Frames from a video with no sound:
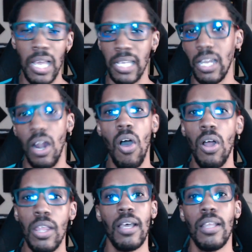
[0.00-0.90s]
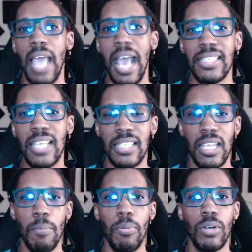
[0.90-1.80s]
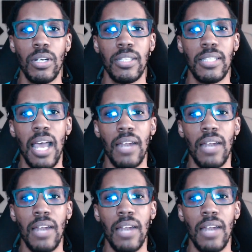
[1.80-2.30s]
get all of the assets imported inside